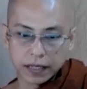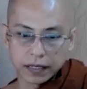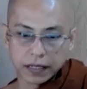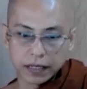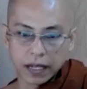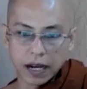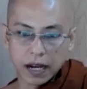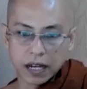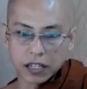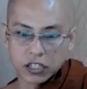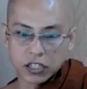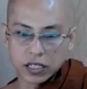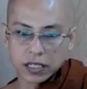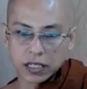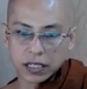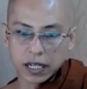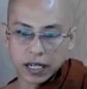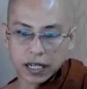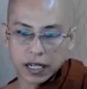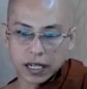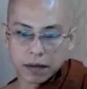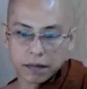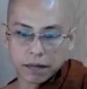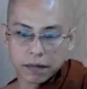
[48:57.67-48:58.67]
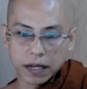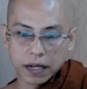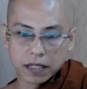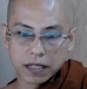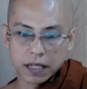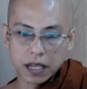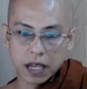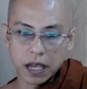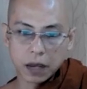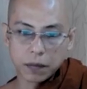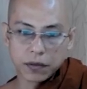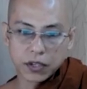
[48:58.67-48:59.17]
The Ajina Karma
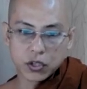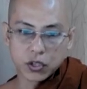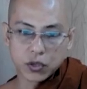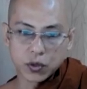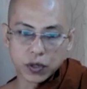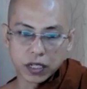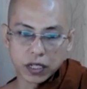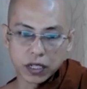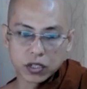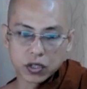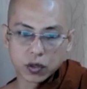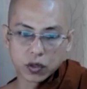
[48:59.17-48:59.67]
is habitual.